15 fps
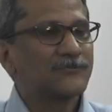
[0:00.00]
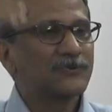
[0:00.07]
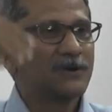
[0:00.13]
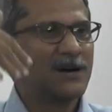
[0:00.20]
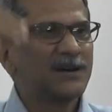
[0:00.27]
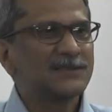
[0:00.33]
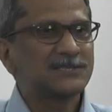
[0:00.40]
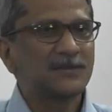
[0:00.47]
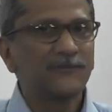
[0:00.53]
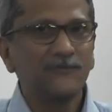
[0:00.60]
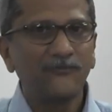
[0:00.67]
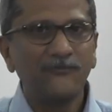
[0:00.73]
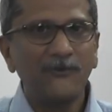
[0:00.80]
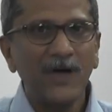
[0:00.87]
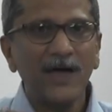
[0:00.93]
have to learn
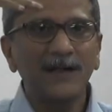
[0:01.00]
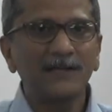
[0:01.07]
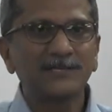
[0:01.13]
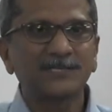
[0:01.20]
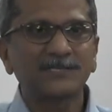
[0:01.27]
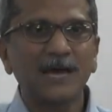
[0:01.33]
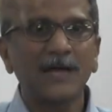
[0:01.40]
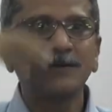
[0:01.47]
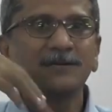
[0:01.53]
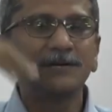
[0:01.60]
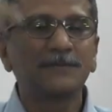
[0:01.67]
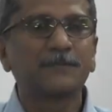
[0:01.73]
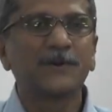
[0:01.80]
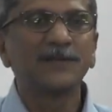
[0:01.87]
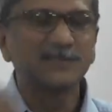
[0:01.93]
some very
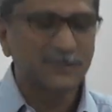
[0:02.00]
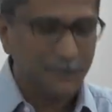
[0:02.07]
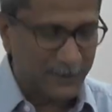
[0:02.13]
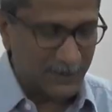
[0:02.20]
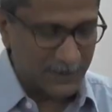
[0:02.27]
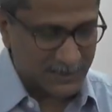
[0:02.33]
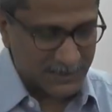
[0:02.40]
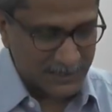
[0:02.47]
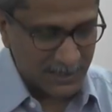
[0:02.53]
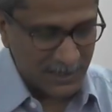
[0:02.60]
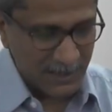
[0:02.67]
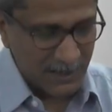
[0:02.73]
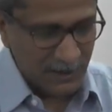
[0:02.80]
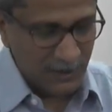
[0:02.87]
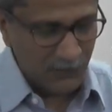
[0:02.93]
standard
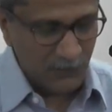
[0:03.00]
principles